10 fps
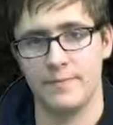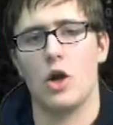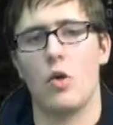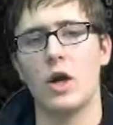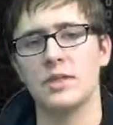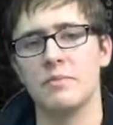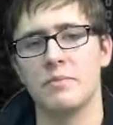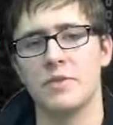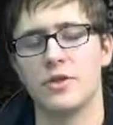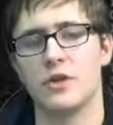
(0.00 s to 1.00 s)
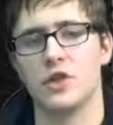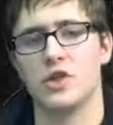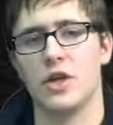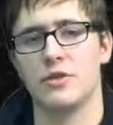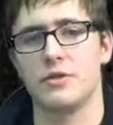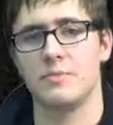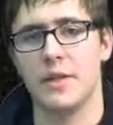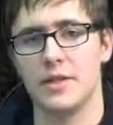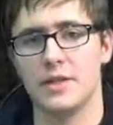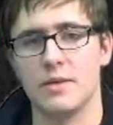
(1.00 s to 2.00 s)
A quantum computer does not use
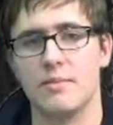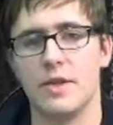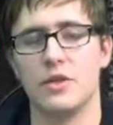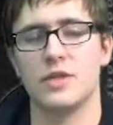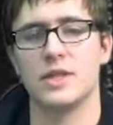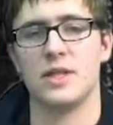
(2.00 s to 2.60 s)
bits, but it uses